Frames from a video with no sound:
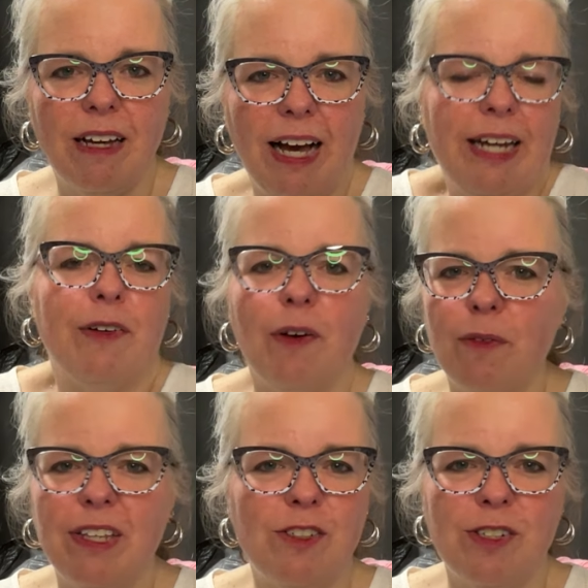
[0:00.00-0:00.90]
I don't know.
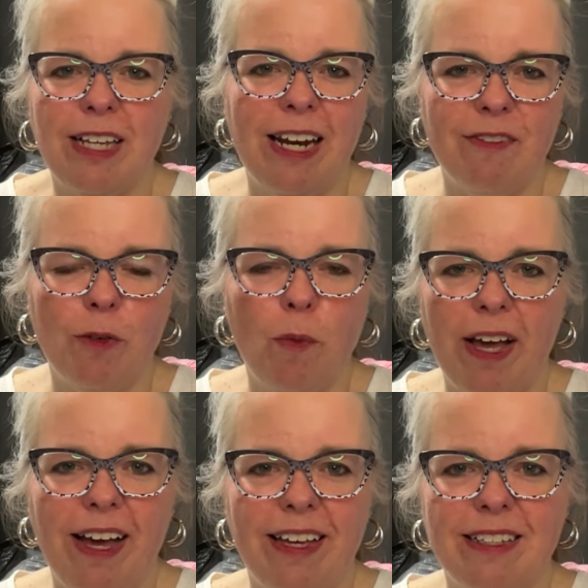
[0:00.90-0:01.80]
That's just kind of the
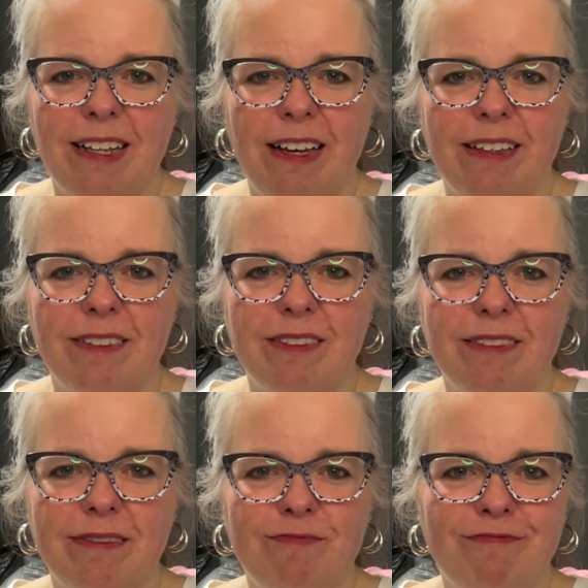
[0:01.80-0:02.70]
way I guess I
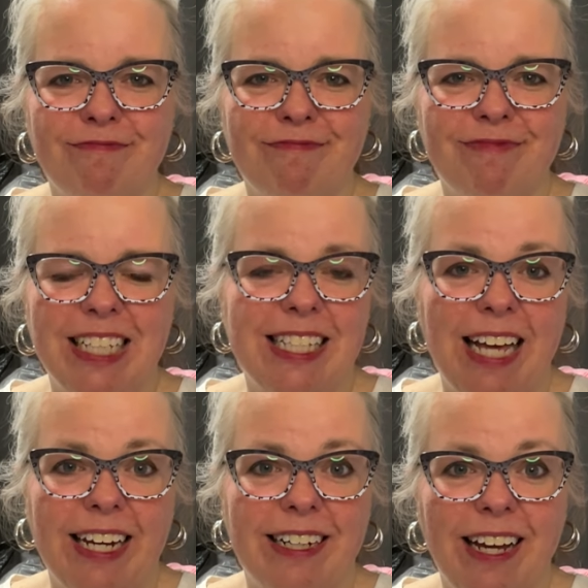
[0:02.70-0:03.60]

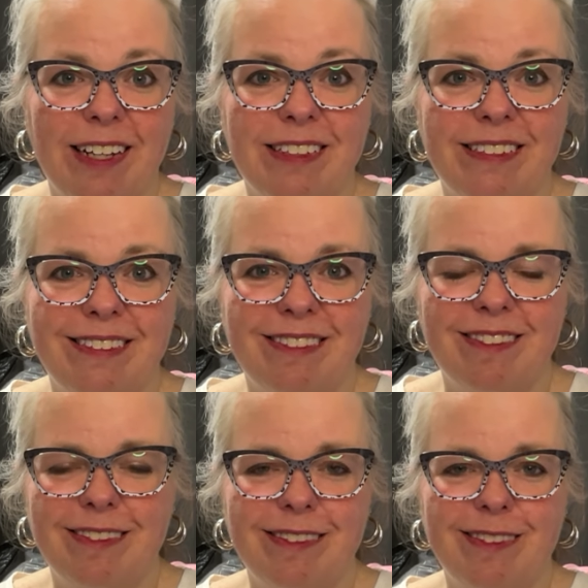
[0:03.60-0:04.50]
decided I'd
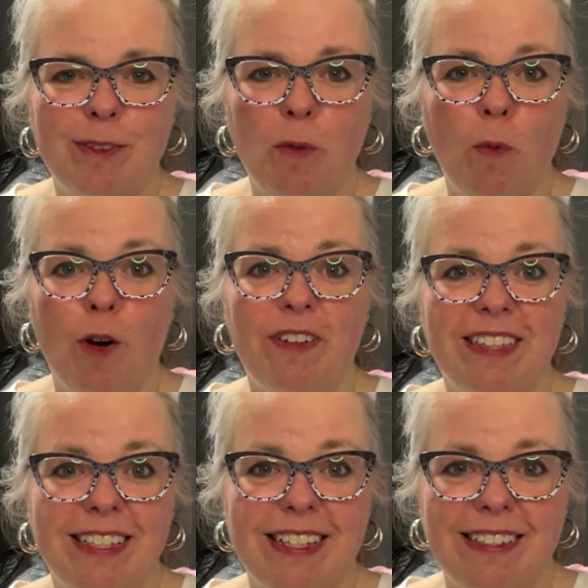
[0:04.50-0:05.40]
work the
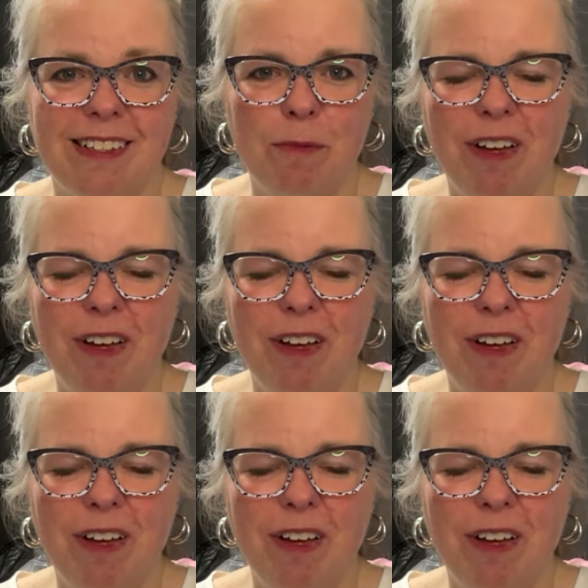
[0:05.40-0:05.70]
system.